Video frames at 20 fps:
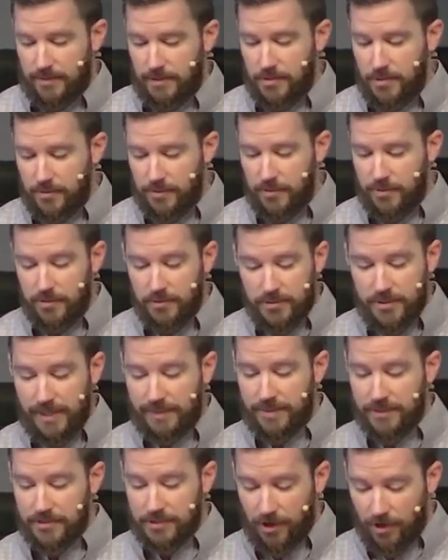You, you
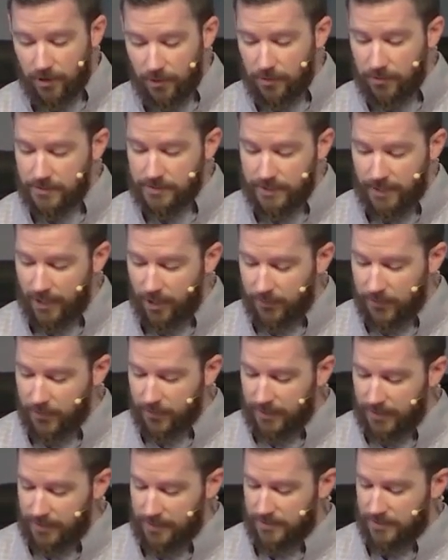set the tone to help
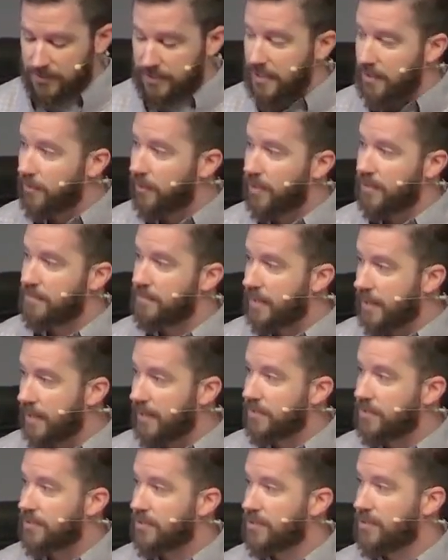your kids see what it
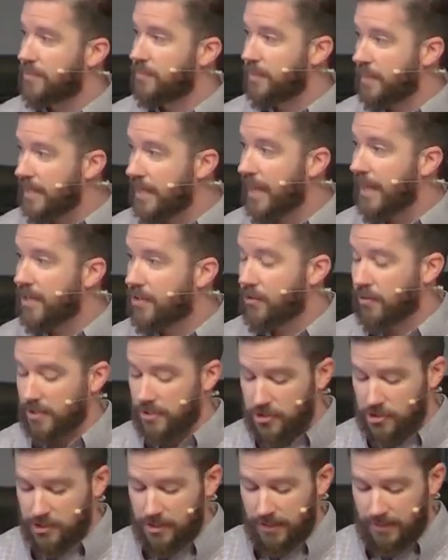means to be a
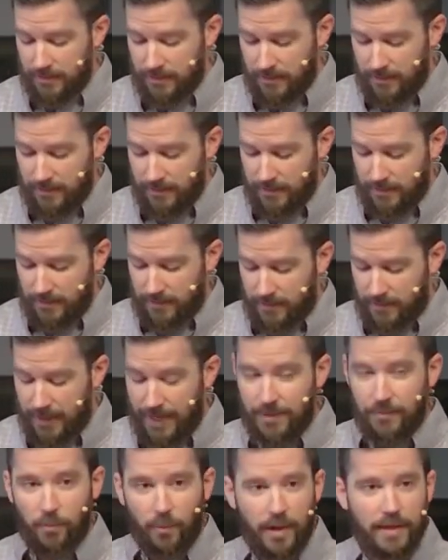Christian.
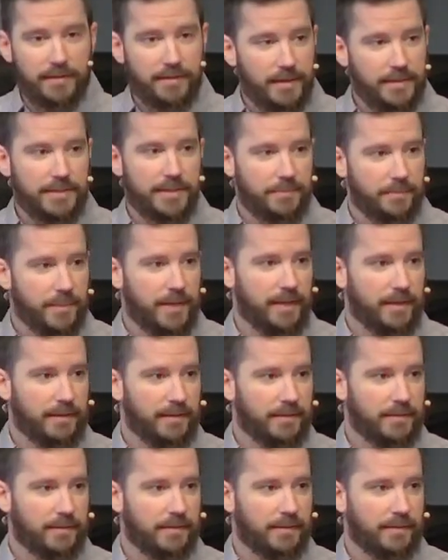And what does it
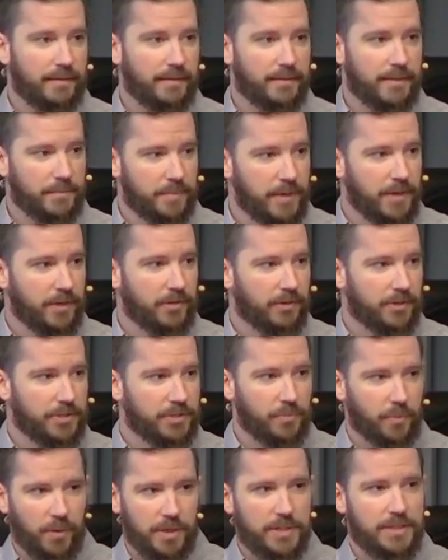mean to be a
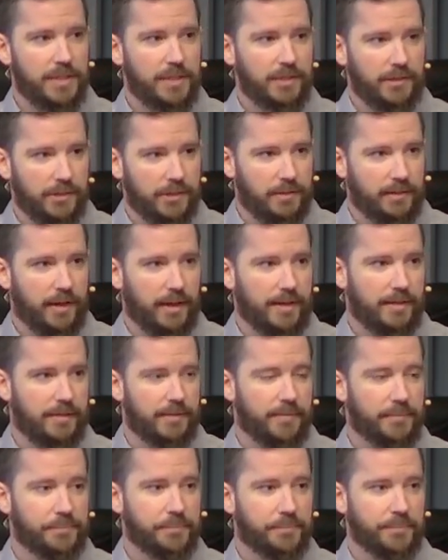Christian? What does it look
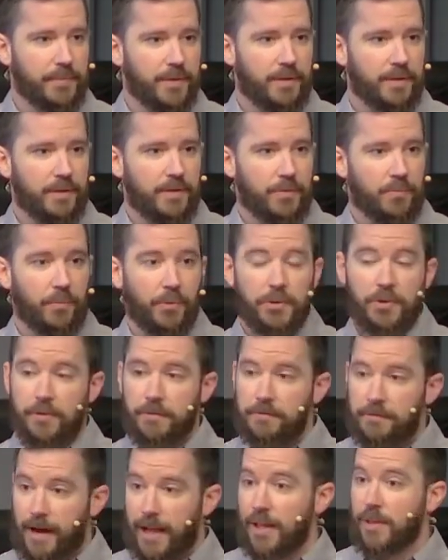like? Well, you're
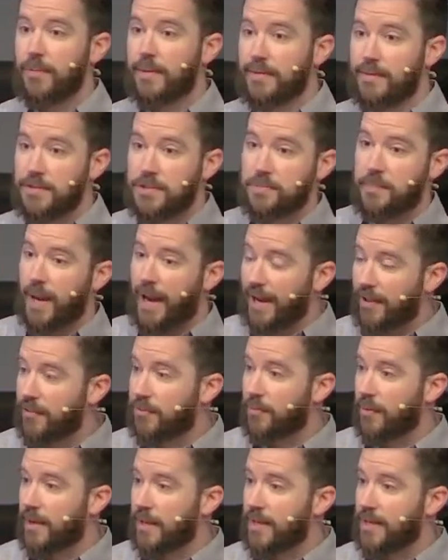following this
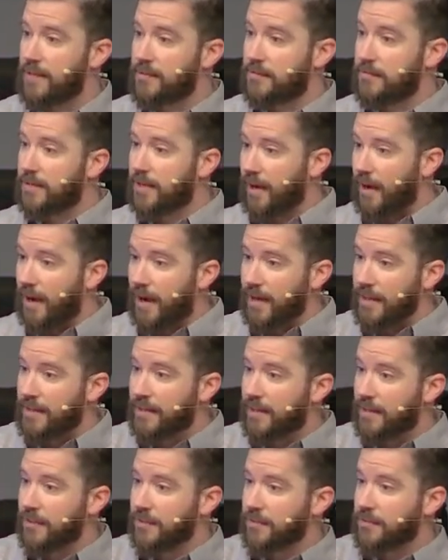pathway of
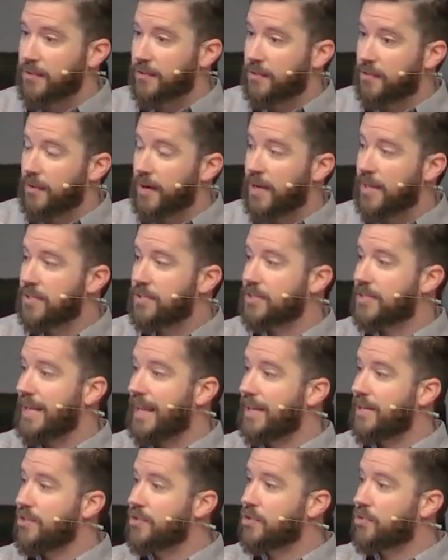God, guilt, grace,
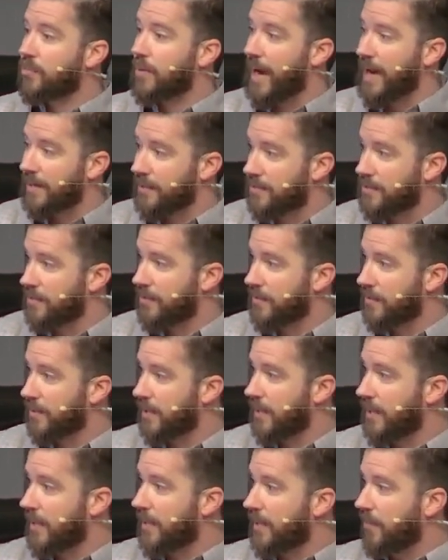and gratitude,
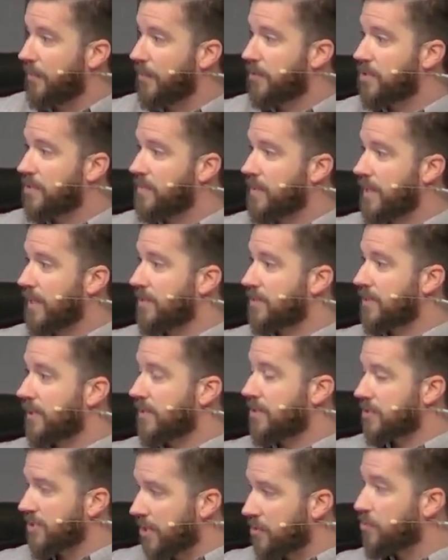which means
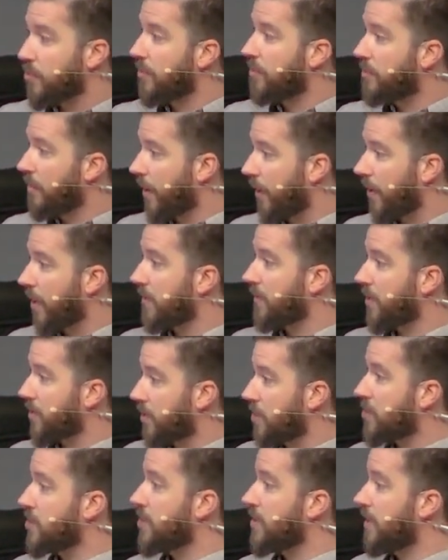a central mark of a
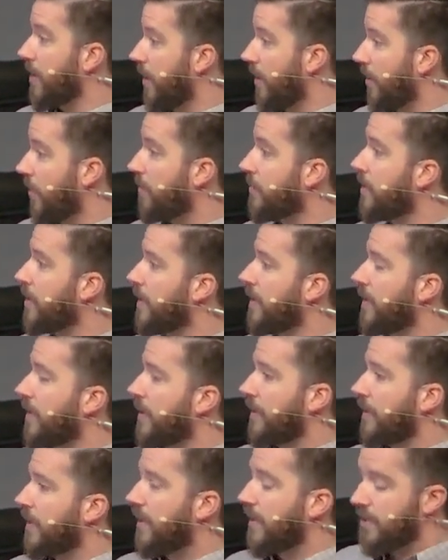Christian home
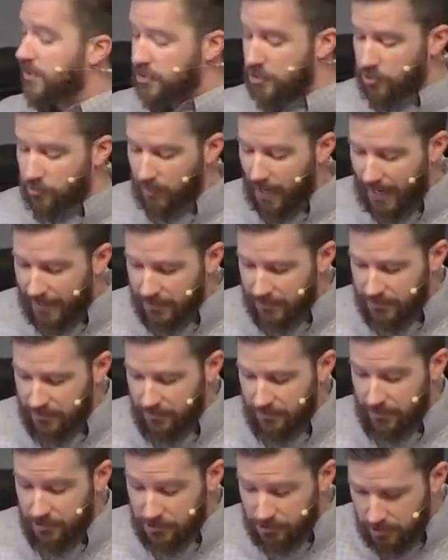is
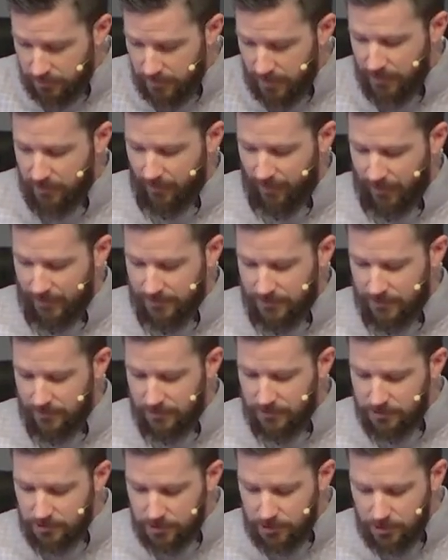gratitude. It should be
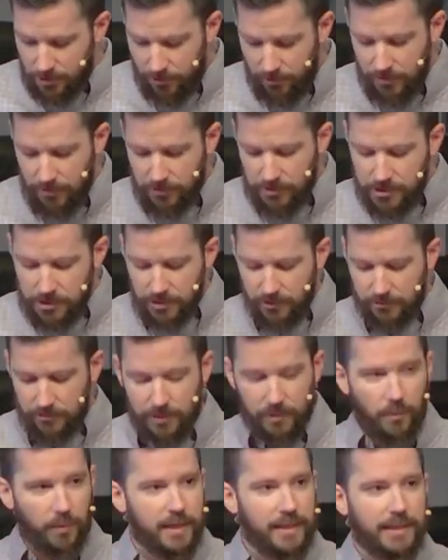gratitude. You show your
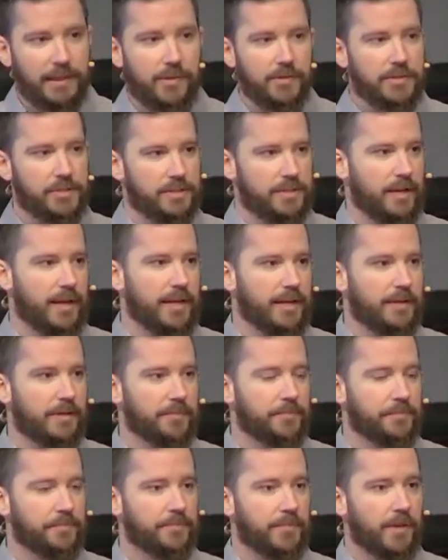children what it looks like
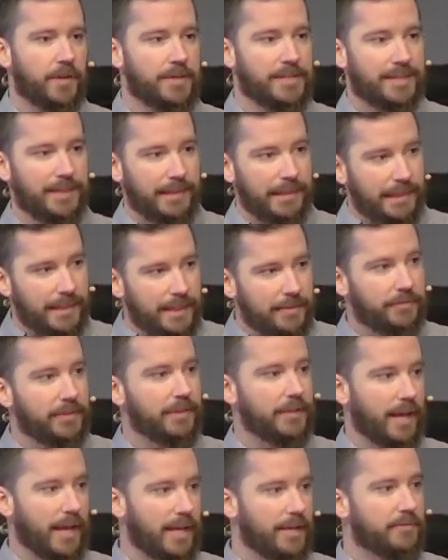to live a
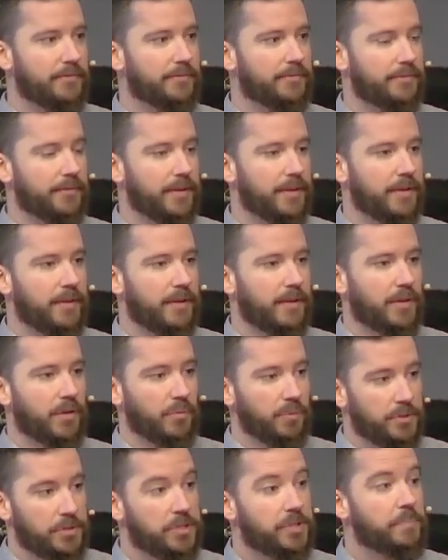life
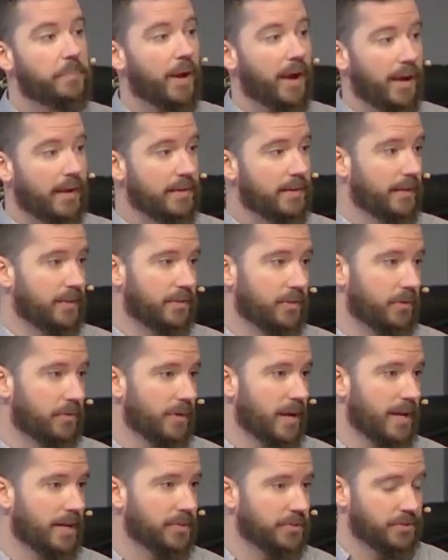responding to
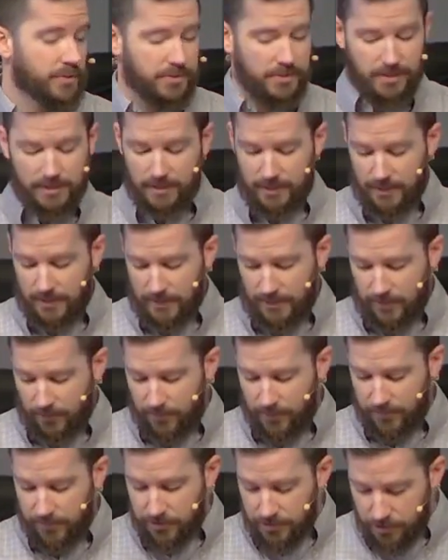grace
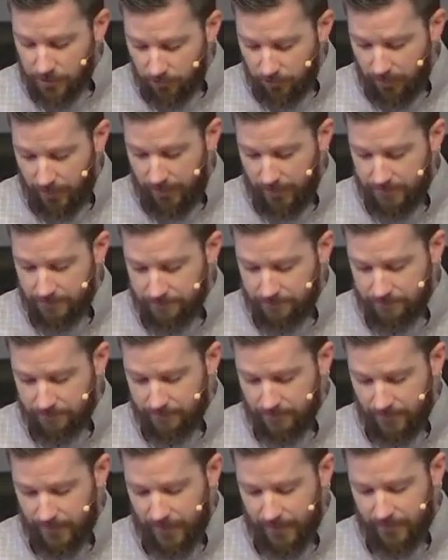with joy
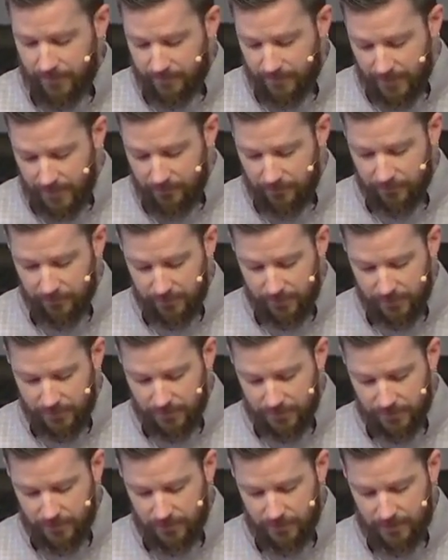and
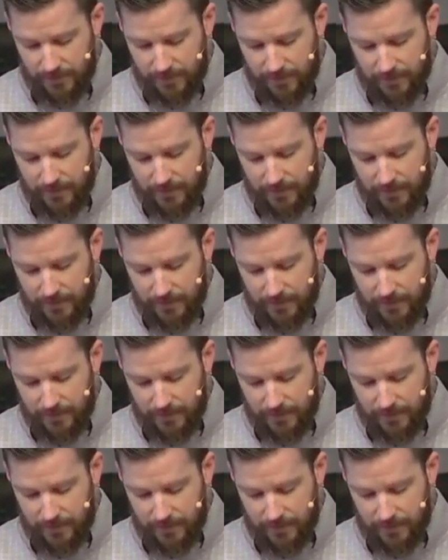thankfulness.